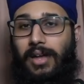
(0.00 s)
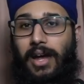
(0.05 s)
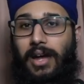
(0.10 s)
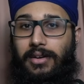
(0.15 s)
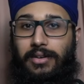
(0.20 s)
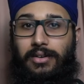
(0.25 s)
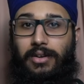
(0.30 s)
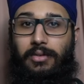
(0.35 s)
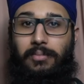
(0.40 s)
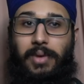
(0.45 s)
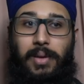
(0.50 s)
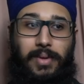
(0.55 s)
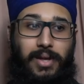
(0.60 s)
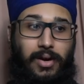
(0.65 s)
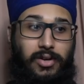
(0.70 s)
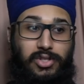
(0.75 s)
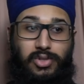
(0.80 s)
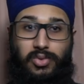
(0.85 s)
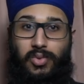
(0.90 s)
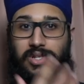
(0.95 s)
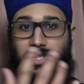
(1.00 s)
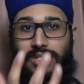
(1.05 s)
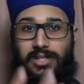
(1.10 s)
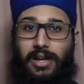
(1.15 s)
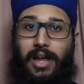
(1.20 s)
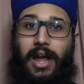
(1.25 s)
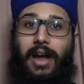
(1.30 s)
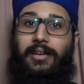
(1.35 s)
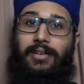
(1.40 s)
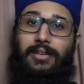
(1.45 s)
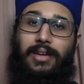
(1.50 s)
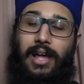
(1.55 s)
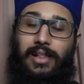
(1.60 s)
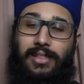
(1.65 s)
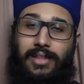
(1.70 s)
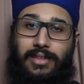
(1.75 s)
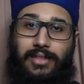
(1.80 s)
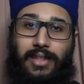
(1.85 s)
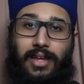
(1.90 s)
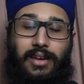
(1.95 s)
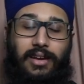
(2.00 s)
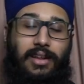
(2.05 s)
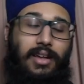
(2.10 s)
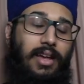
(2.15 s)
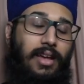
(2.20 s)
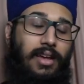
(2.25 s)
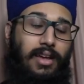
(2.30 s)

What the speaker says: I don't know. Maybe I'll switch to Ellie then.